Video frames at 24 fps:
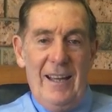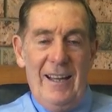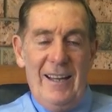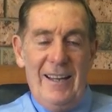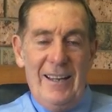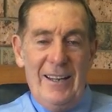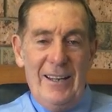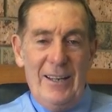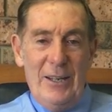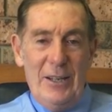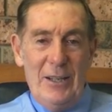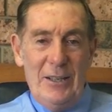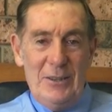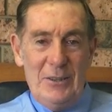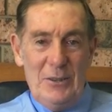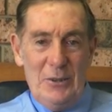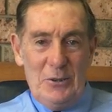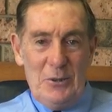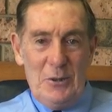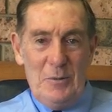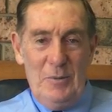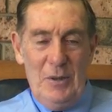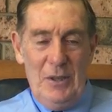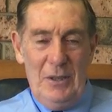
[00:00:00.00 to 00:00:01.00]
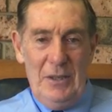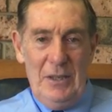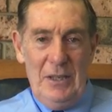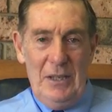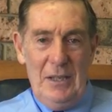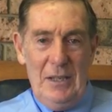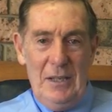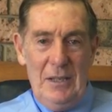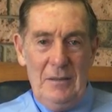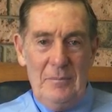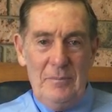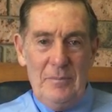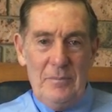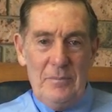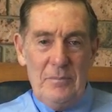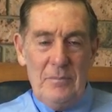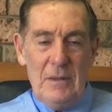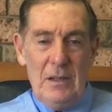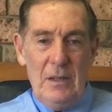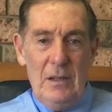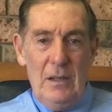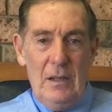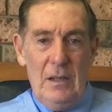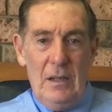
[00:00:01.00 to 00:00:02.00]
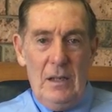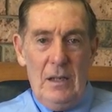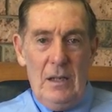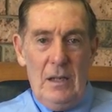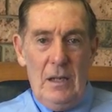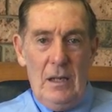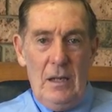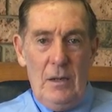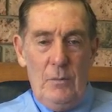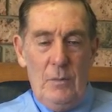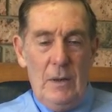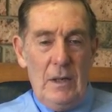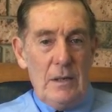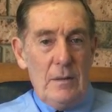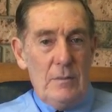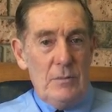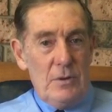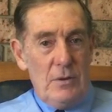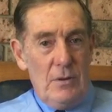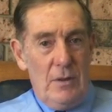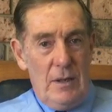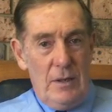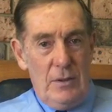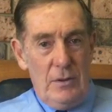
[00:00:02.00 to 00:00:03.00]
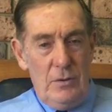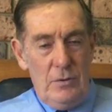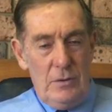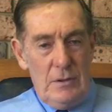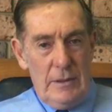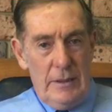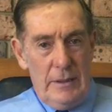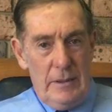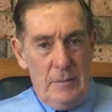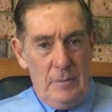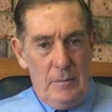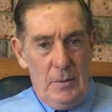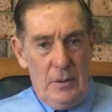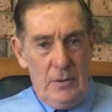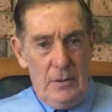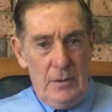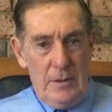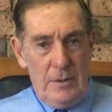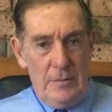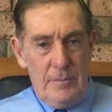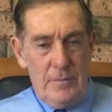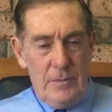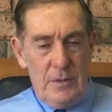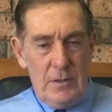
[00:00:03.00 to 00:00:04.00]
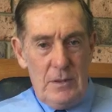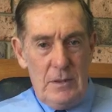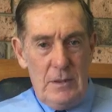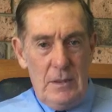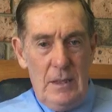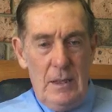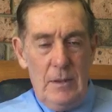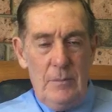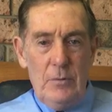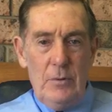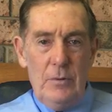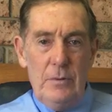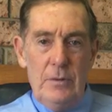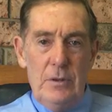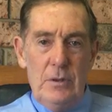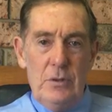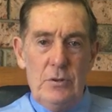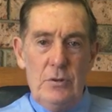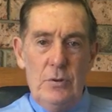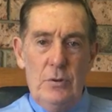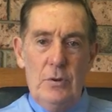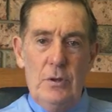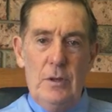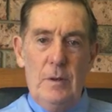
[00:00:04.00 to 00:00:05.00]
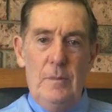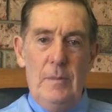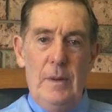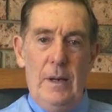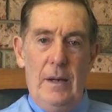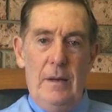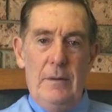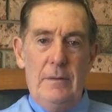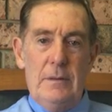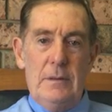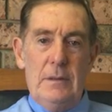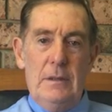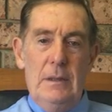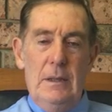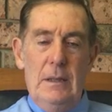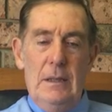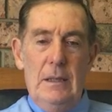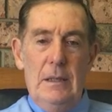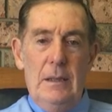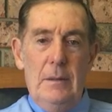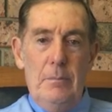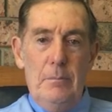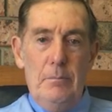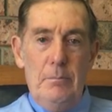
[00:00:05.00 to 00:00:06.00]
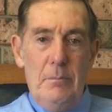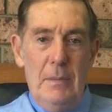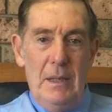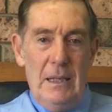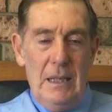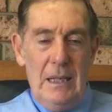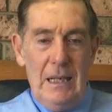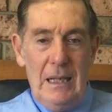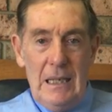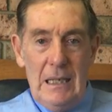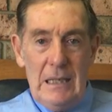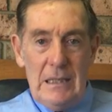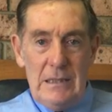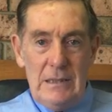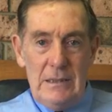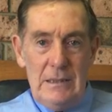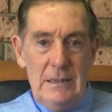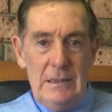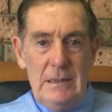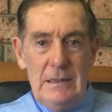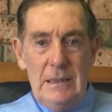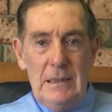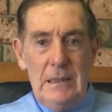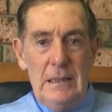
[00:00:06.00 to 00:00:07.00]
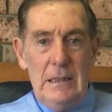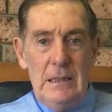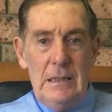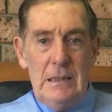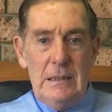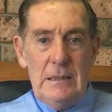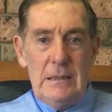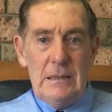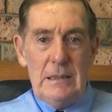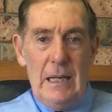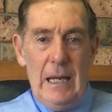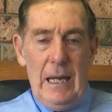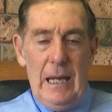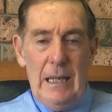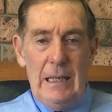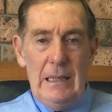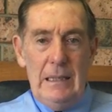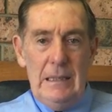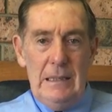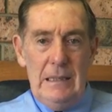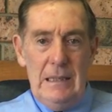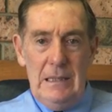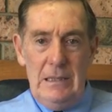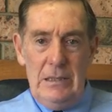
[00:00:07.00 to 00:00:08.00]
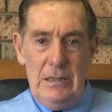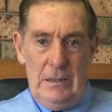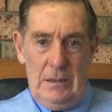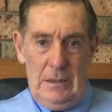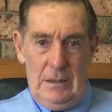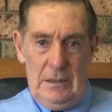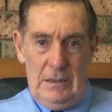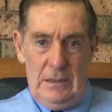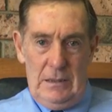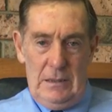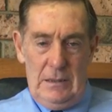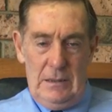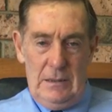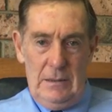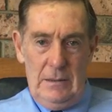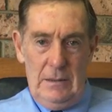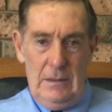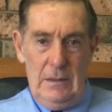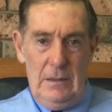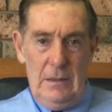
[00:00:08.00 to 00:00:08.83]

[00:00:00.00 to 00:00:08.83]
Hi, Dr. Bill here. Uh, welcome to our newsletter blog. Today I'm going to talk about Meniere's disease and dizziness.